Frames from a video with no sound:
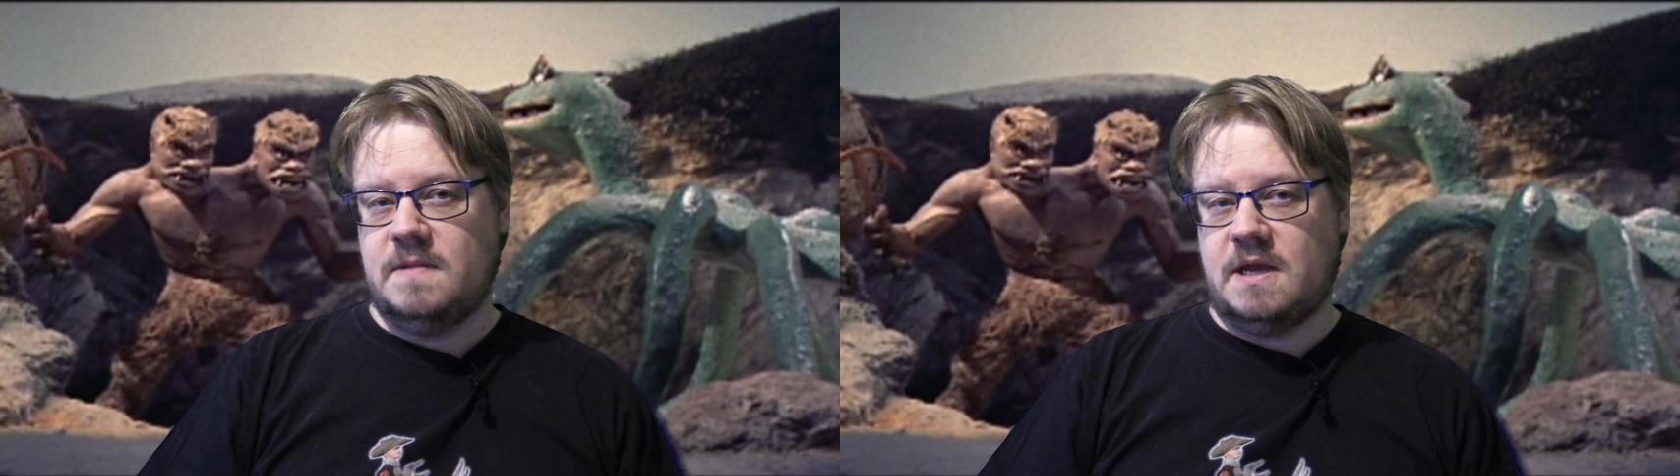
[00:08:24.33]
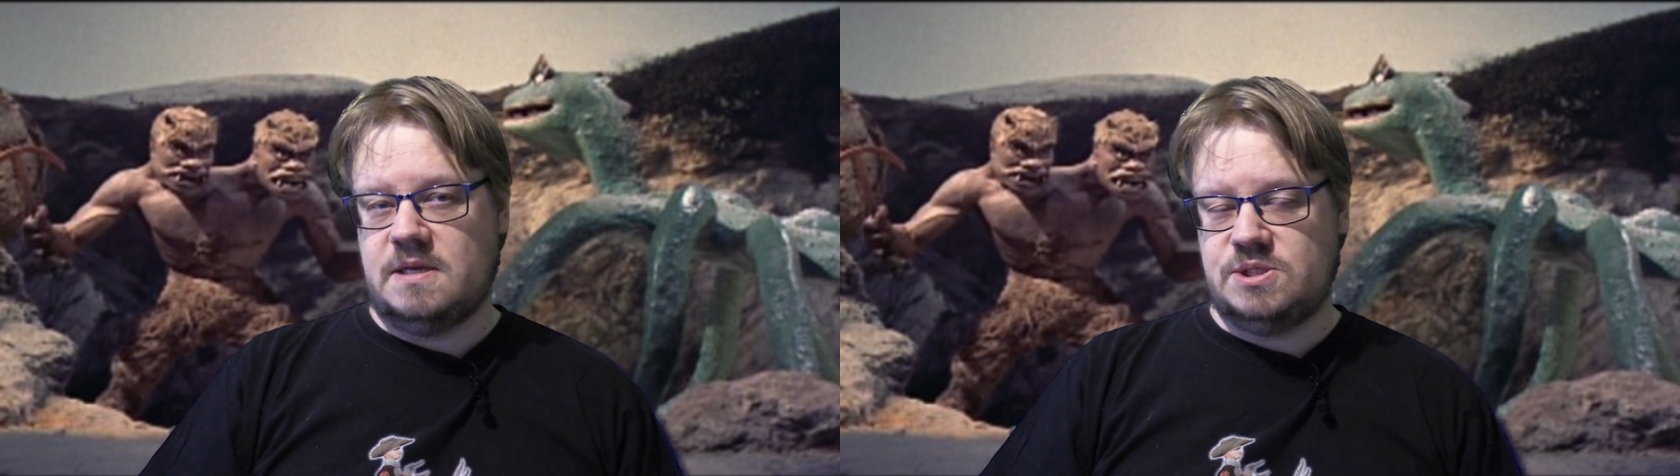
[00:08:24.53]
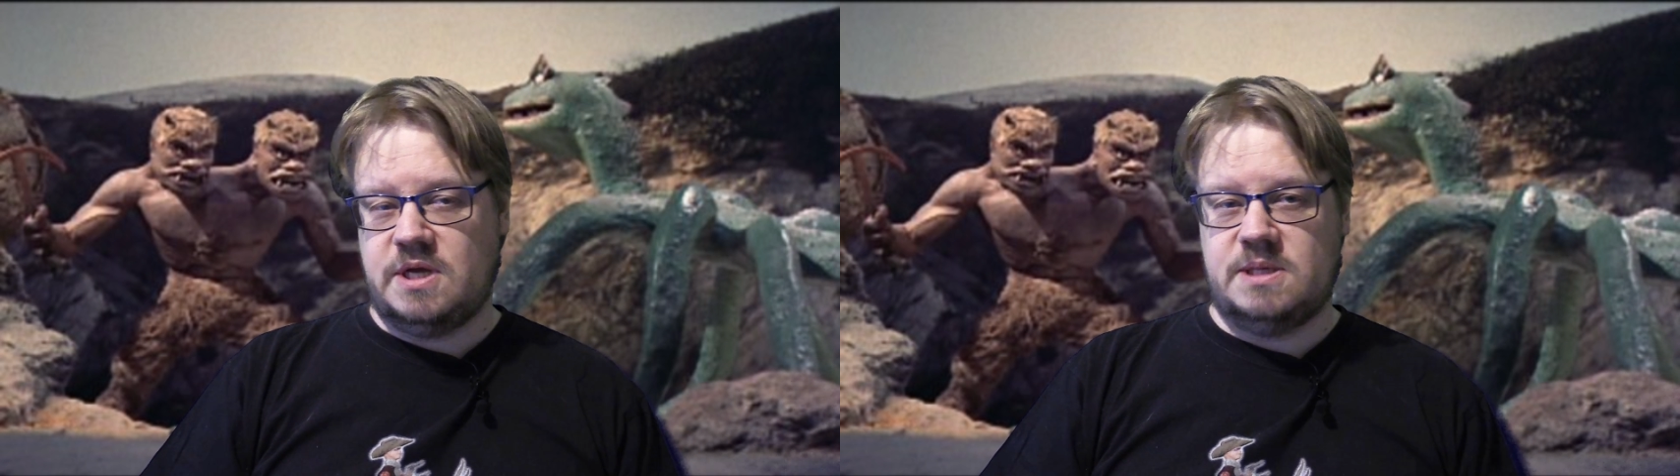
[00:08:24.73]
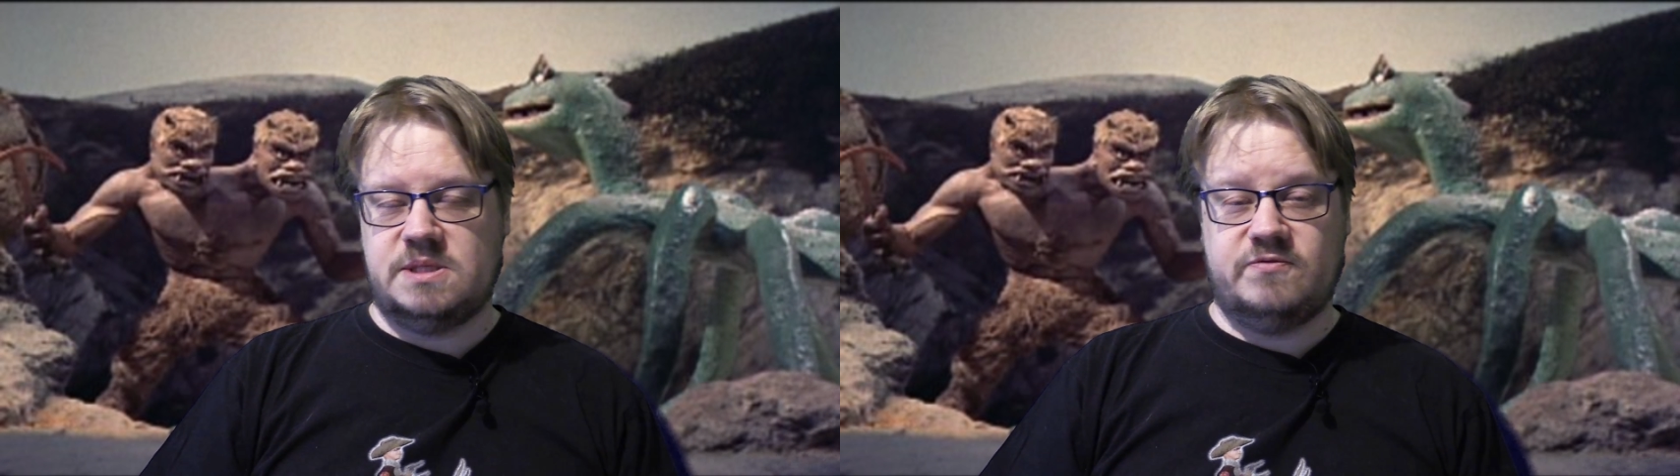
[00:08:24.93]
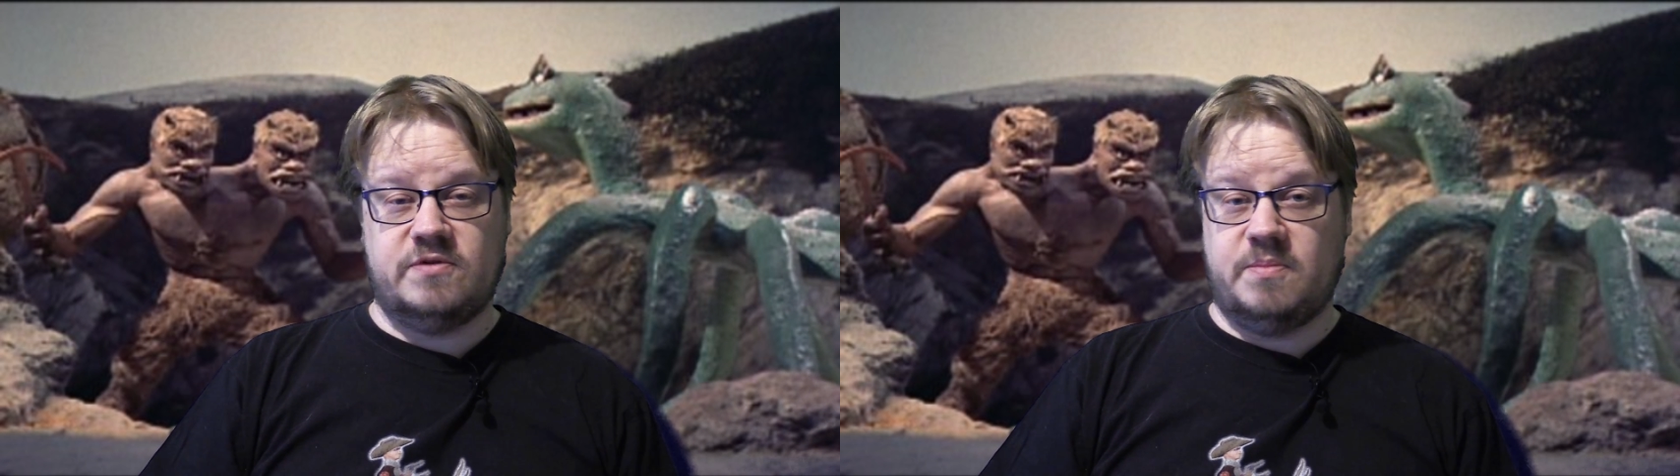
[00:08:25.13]
and change
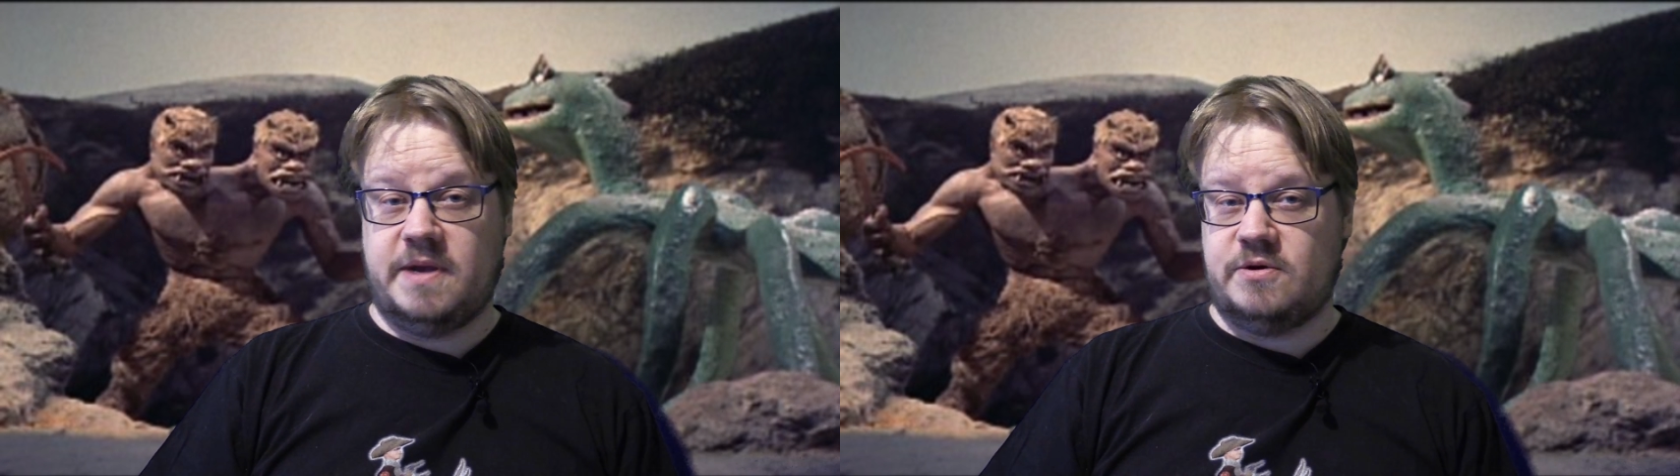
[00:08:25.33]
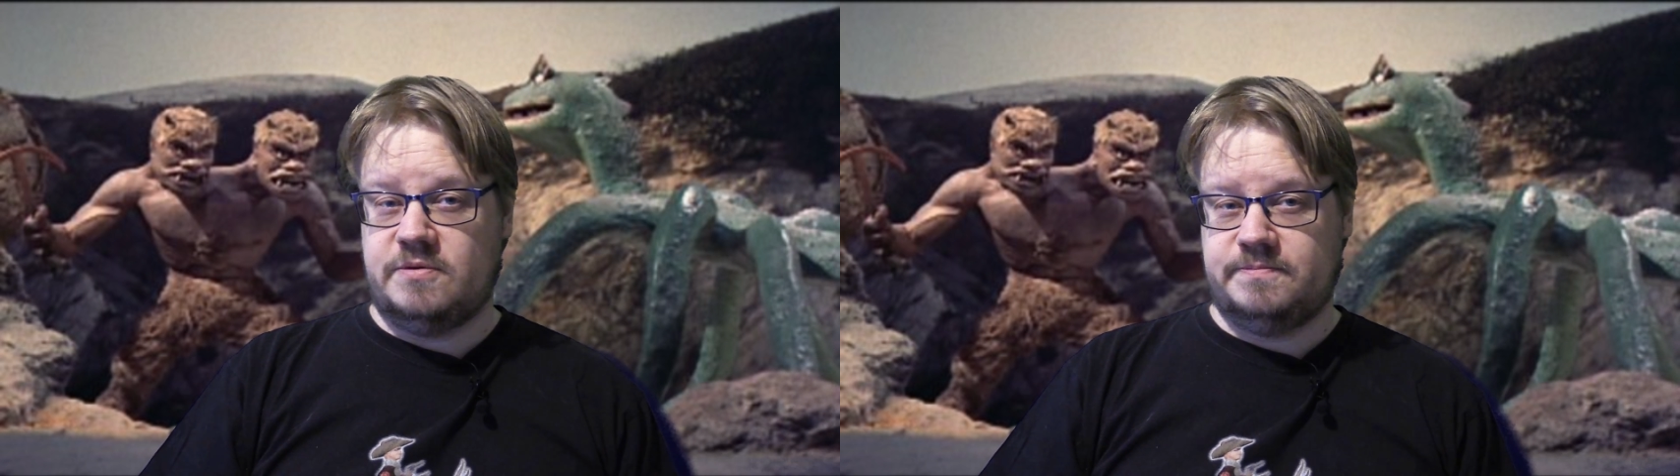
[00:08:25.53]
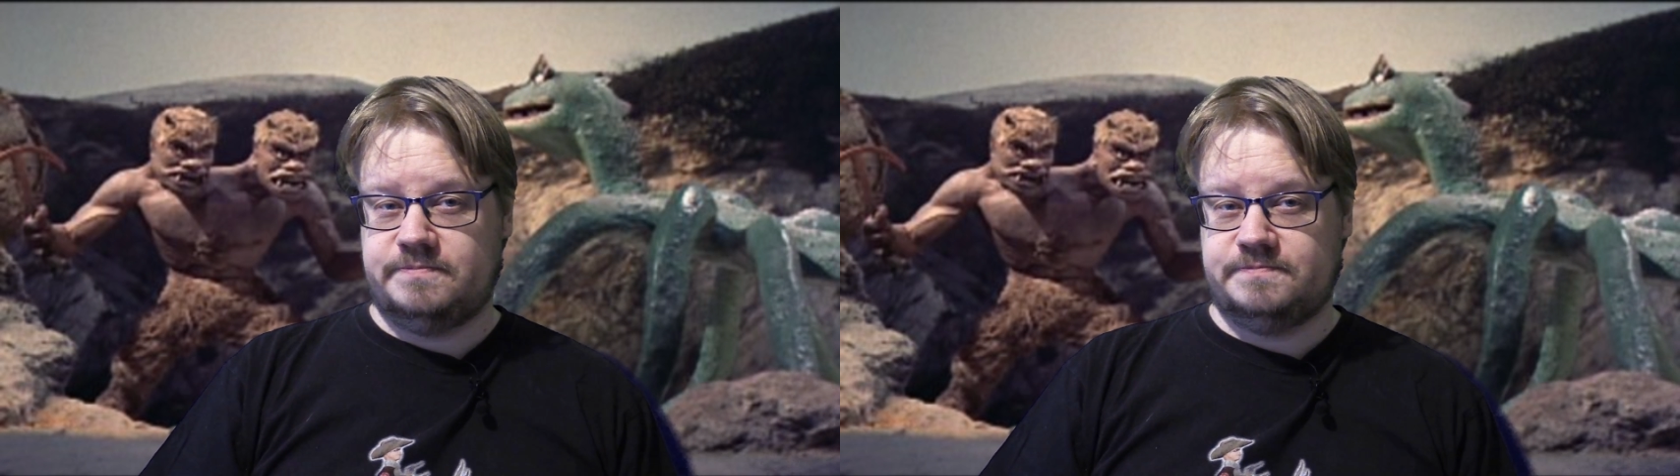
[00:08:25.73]
it for the better.